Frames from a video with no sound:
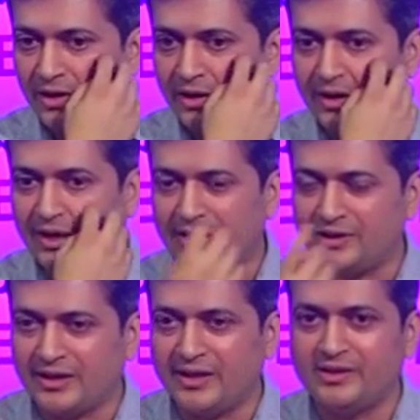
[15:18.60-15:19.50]
I'll
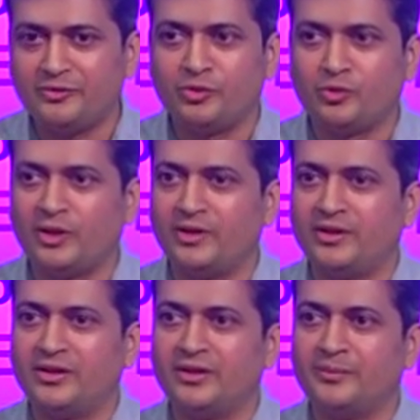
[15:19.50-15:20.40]
again give you
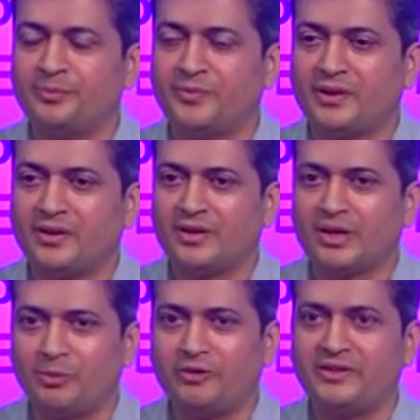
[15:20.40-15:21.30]
a
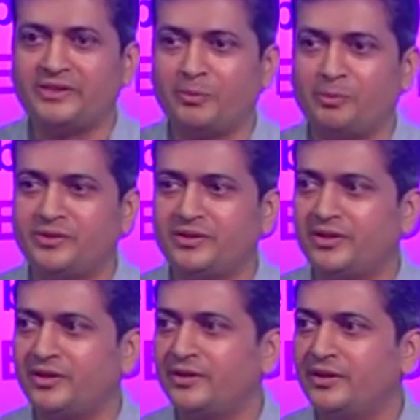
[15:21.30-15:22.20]
couple of examples
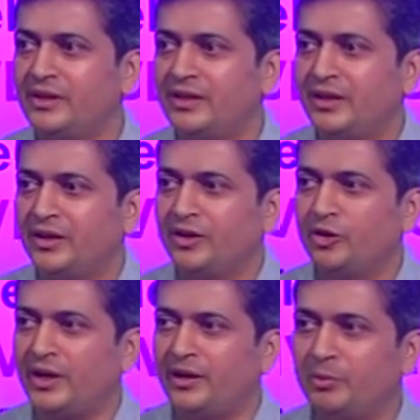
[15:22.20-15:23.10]
here.
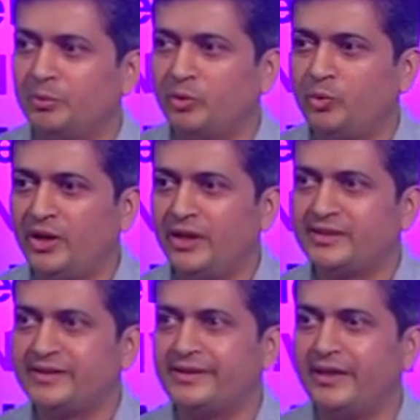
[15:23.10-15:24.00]
I remember we had
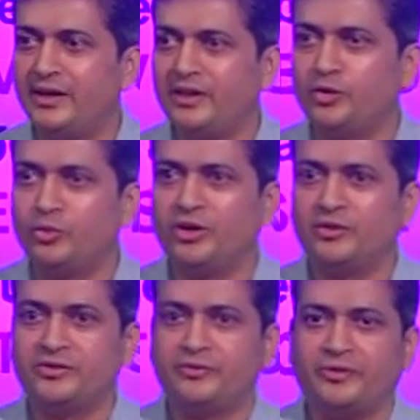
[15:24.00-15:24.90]
set in
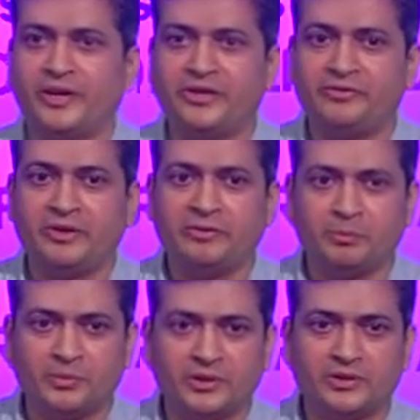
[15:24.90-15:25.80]
2005
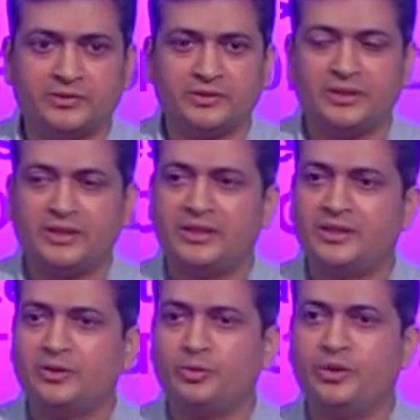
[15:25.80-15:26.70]
November,
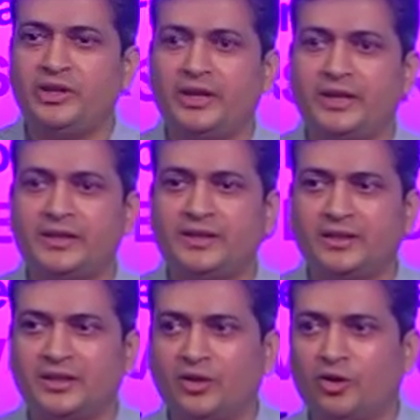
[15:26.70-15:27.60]
we had
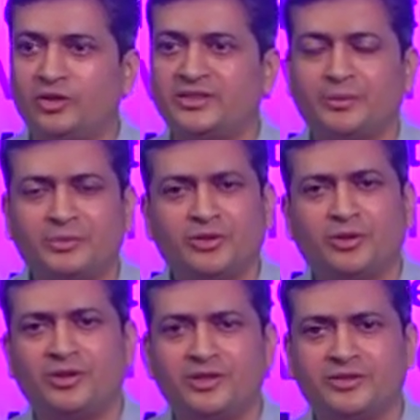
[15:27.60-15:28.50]
launched something
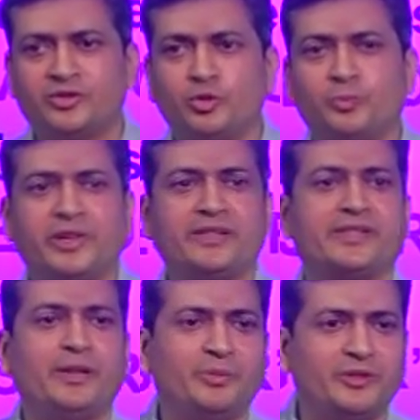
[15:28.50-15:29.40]
called a super
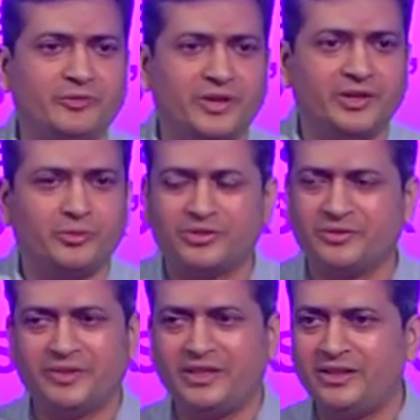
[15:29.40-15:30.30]
SIP fund. It was a
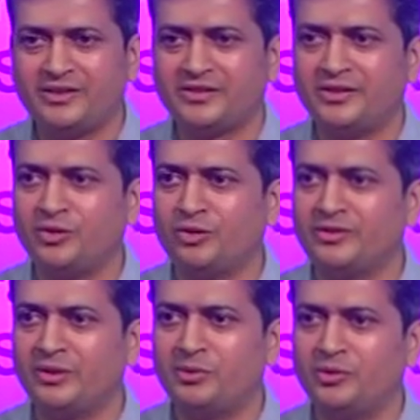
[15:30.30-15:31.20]
very interesting
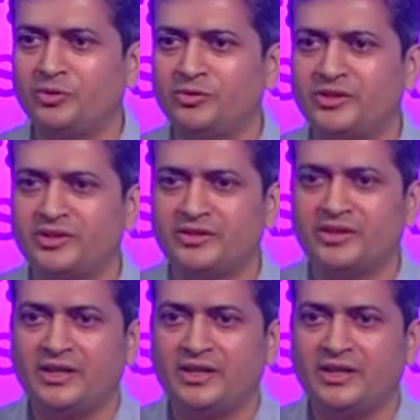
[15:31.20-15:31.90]
concept in those days.